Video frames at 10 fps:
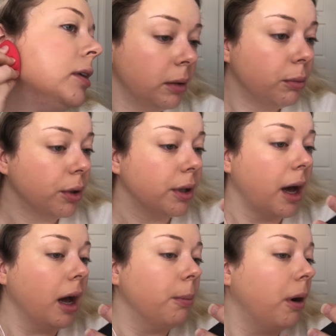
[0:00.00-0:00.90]
But
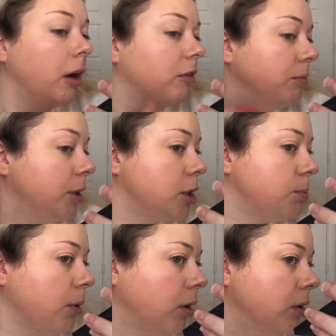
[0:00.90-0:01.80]
that, apart from this
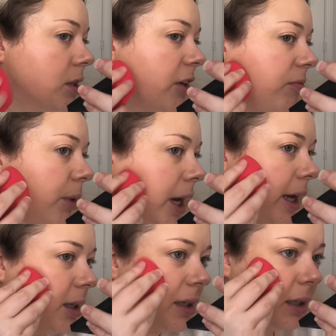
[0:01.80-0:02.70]
spot, has given me like a
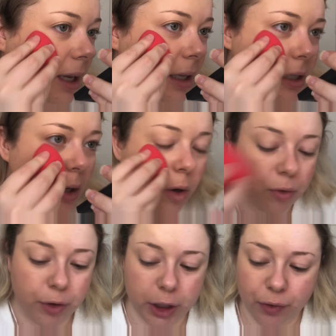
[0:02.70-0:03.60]
decent
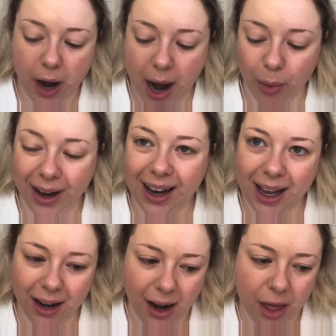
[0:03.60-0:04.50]
coverage for how
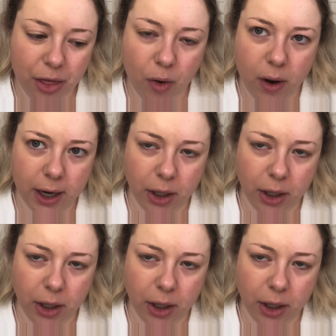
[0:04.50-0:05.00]
little I thought I'd